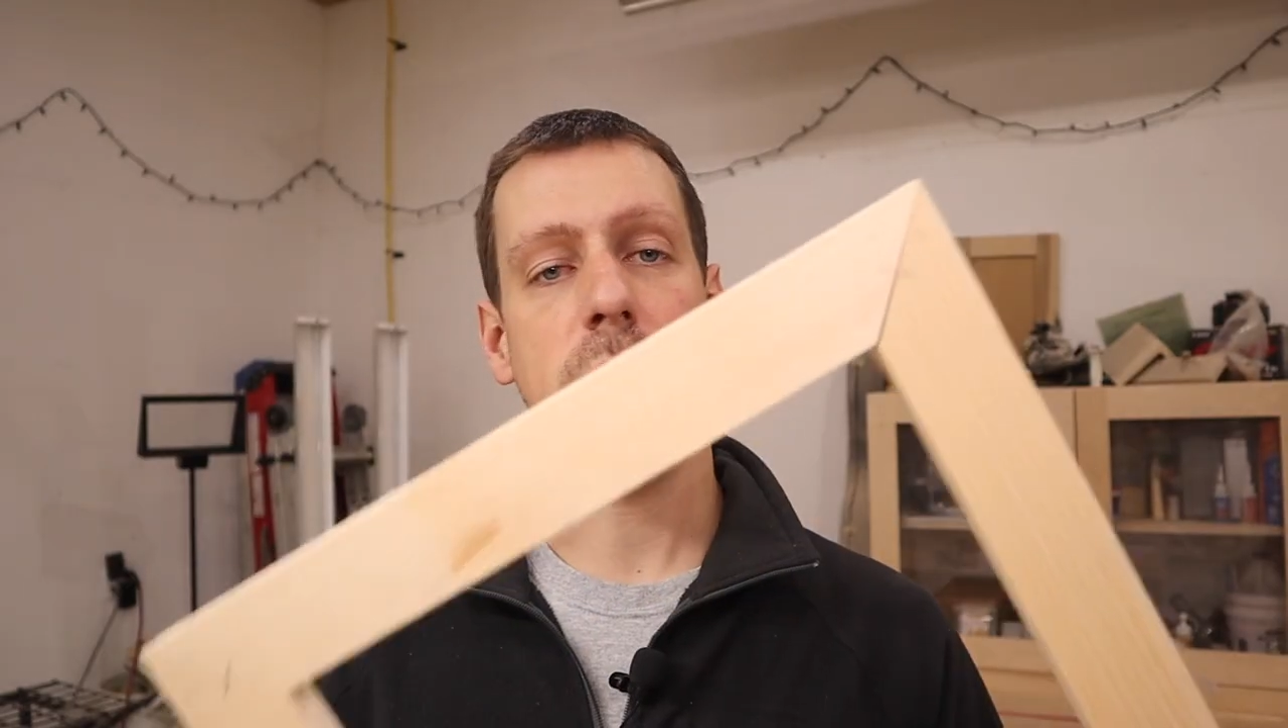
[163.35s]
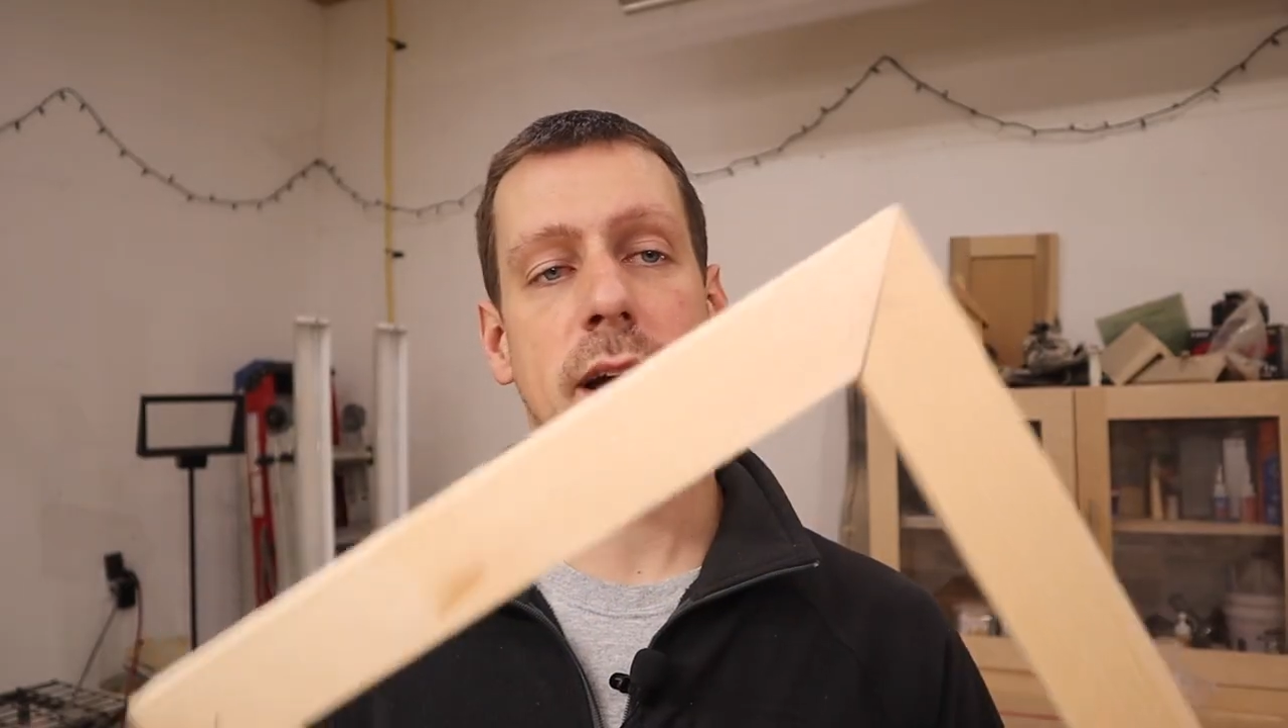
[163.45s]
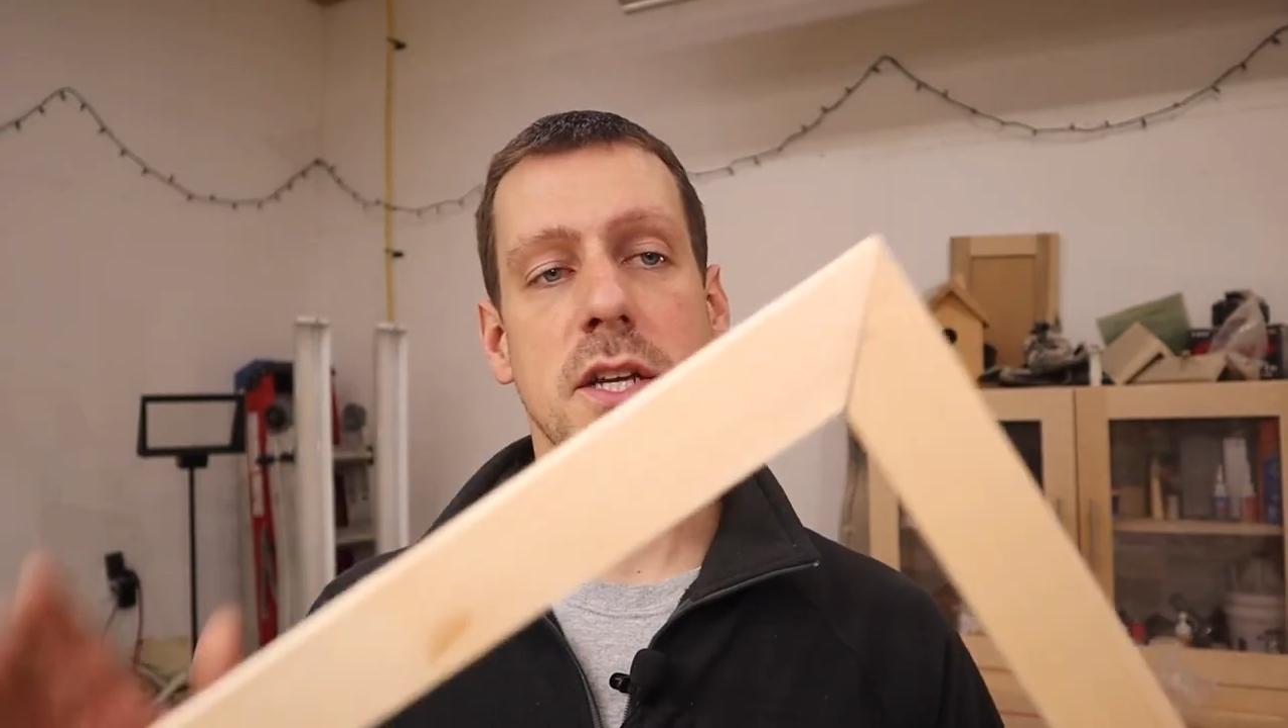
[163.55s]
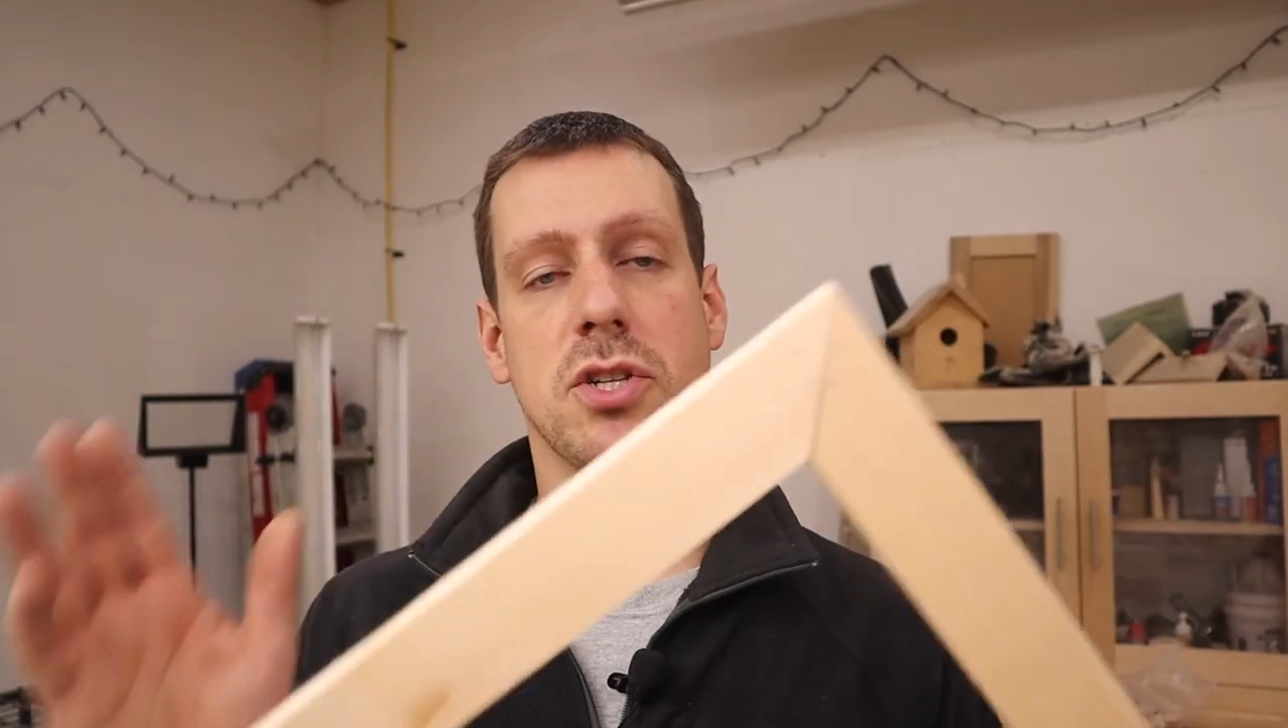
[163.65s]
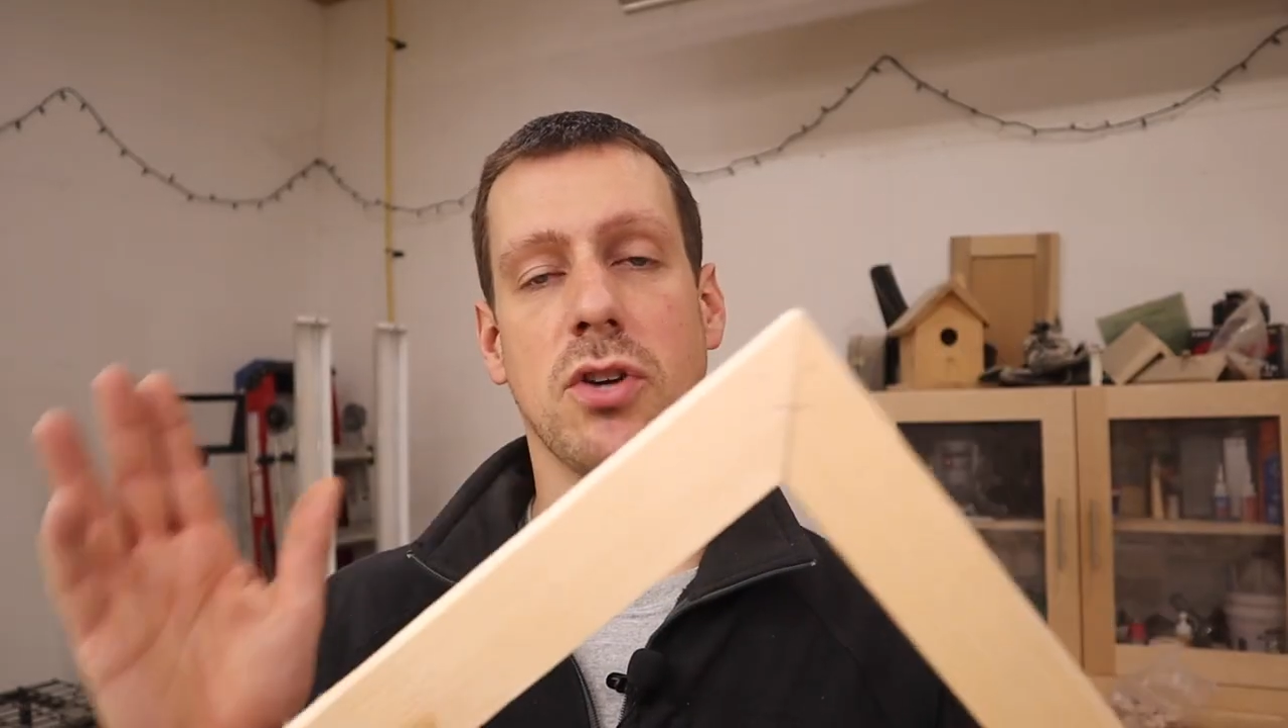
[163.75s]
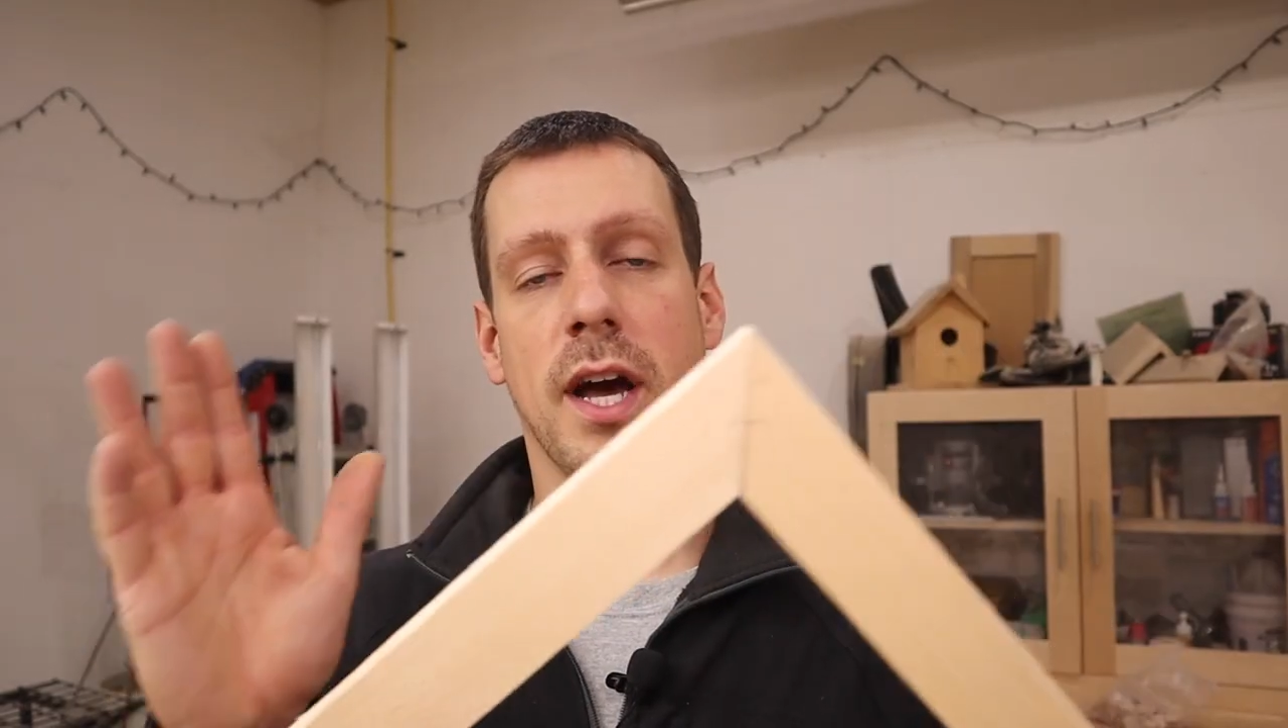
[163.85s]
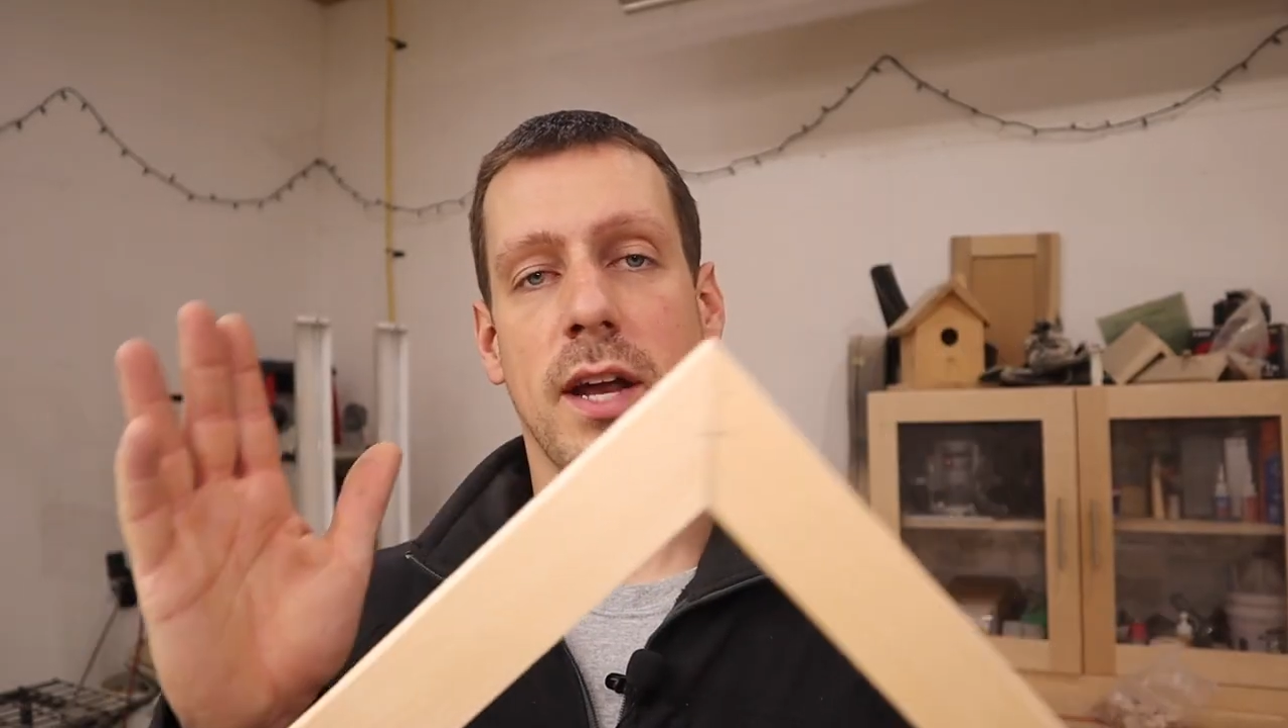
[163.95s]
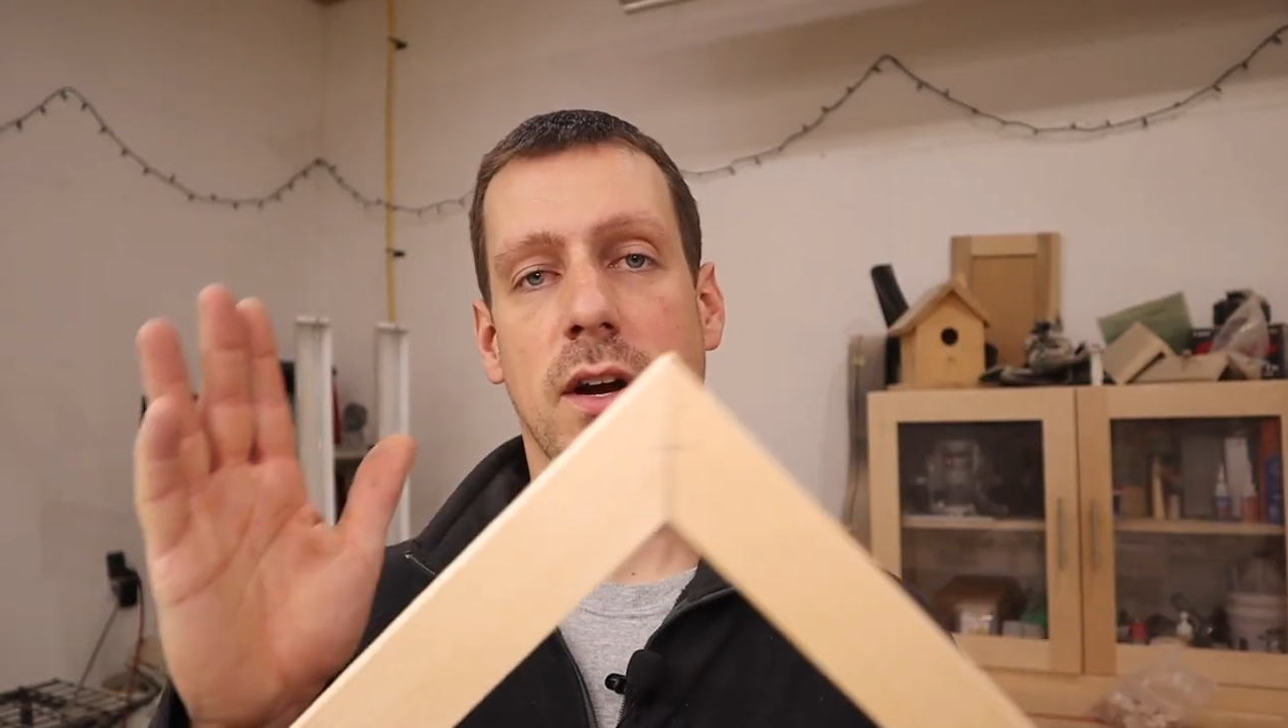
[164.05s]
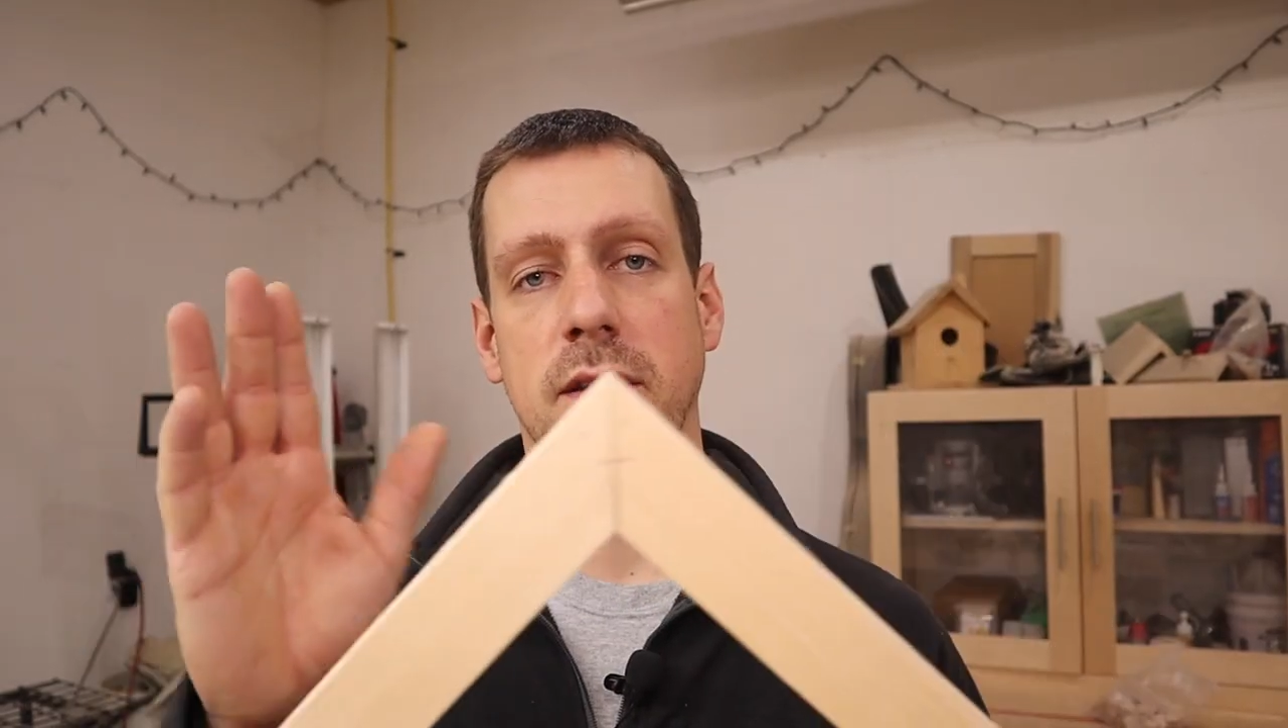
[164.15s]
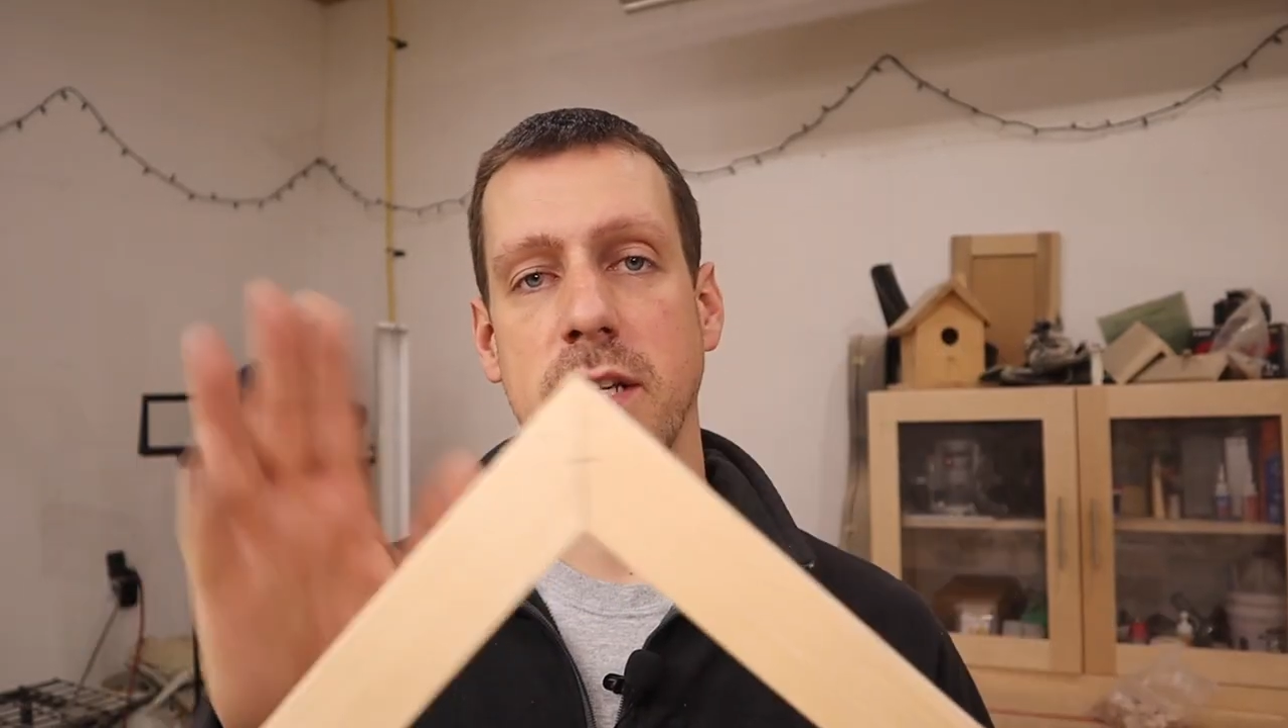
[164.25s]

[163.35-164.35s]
has dried on